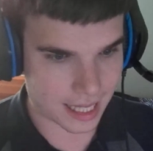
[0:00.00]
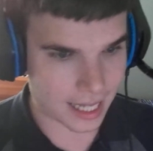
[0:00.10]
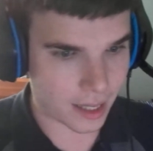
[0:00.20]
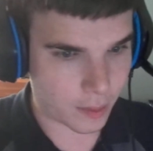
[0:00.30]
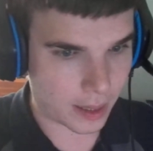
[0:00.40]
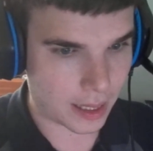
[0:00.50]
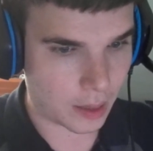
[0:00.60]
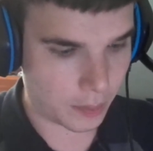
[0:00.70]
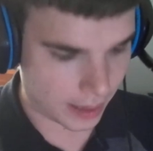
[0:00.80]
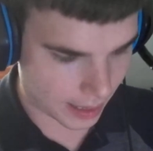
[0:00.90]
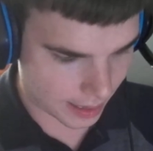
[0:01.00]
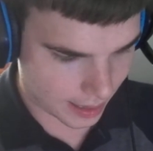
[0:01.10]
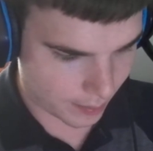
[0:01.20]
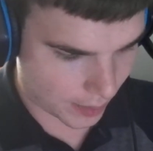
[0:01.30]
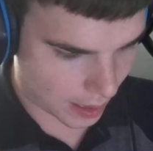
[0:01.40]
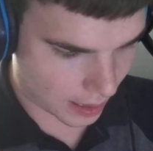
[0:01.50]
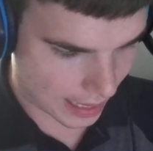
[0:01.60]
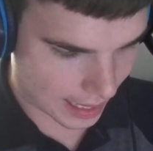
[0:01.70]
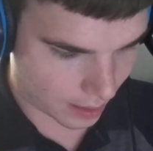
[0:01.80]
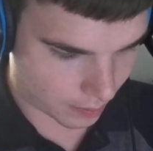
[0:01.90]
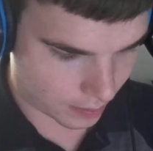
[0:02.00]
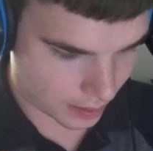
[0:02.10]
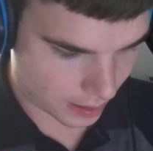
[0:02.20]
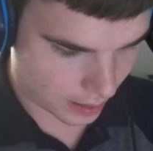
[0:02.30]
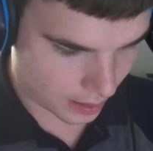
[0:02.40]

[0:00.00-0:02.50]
There we go. We got them all out.